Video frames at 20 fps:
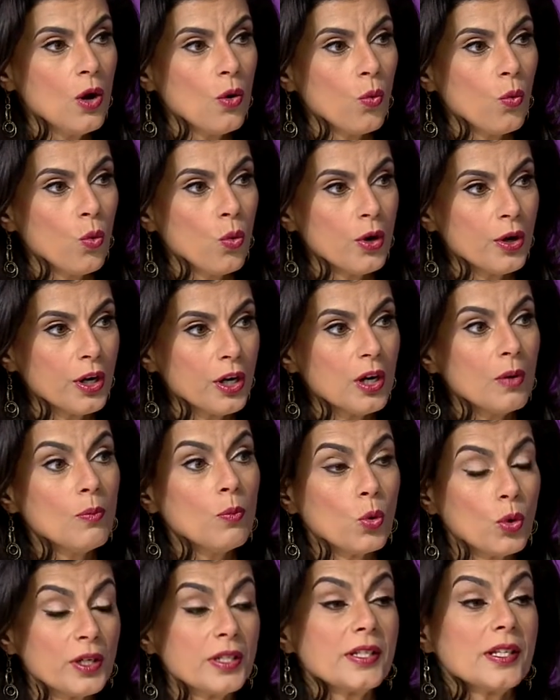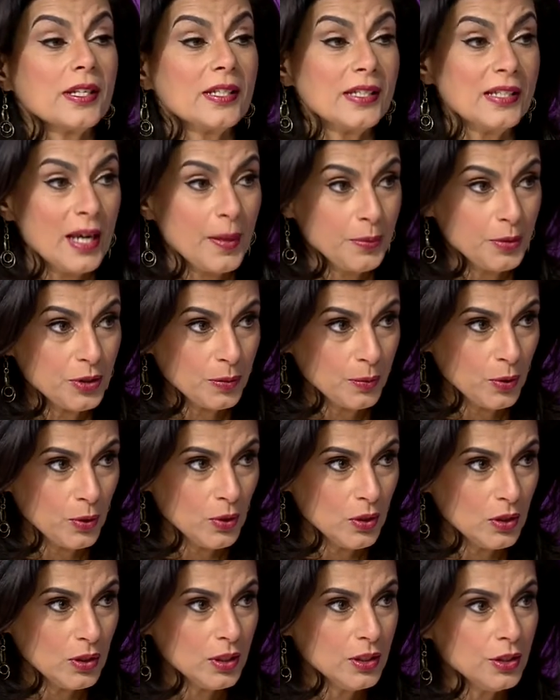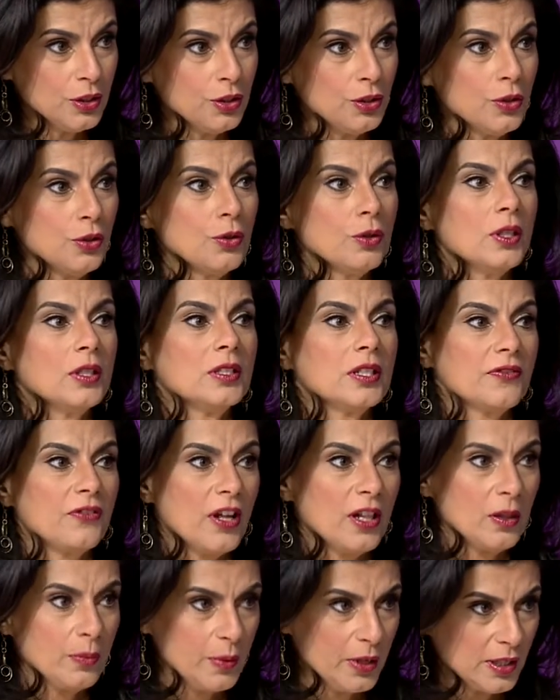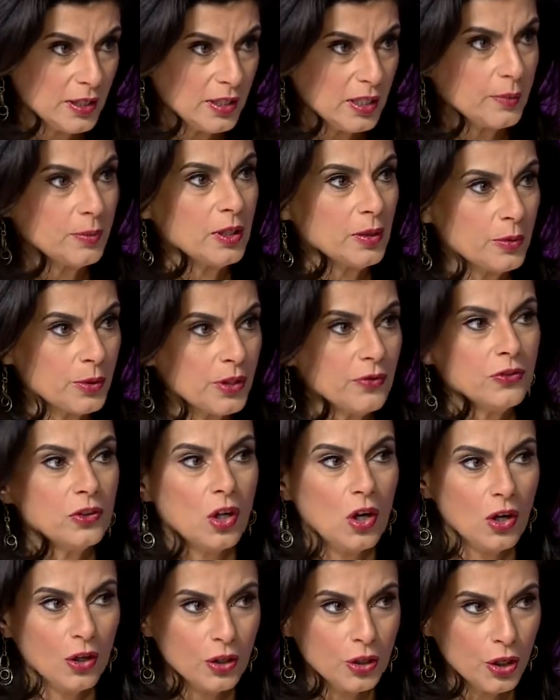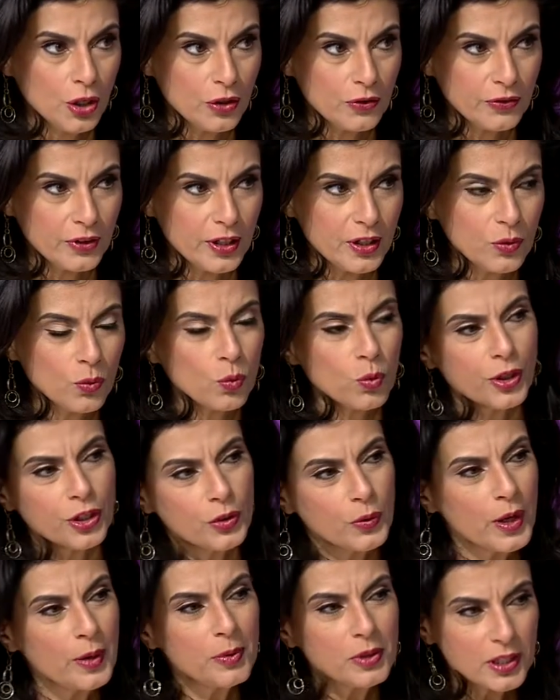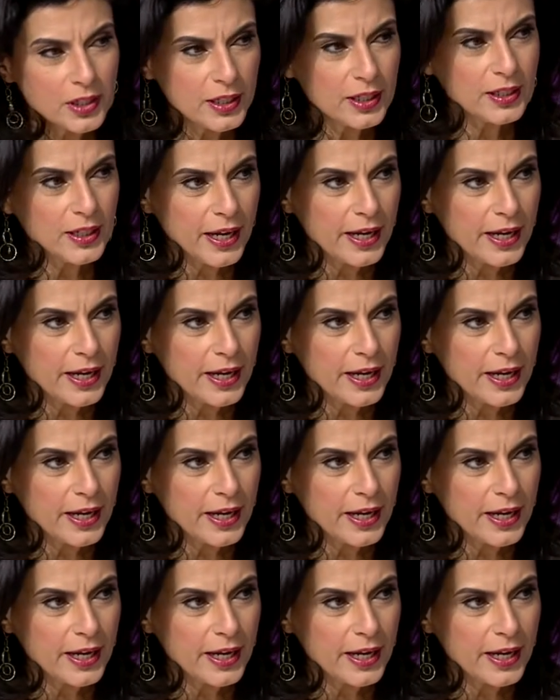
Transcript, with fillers: were more susceptible to developing symptoms of long COVID. Were you able to get an